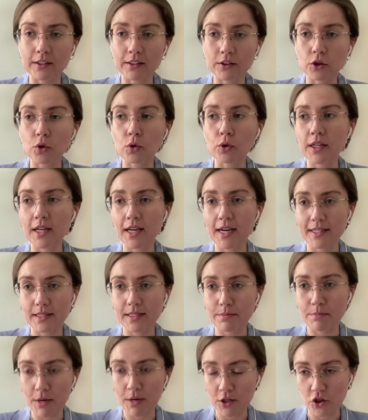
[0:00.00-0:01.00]
Antonia
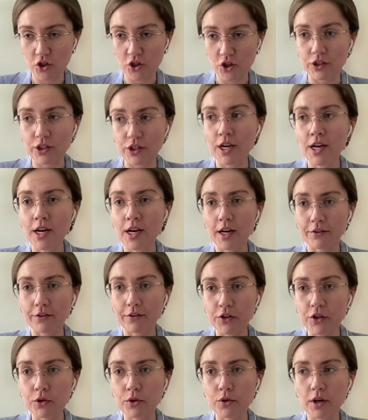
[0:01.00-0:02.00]
has mentioned a
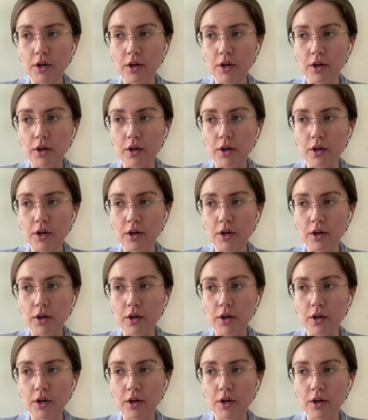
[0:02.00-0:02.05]
few: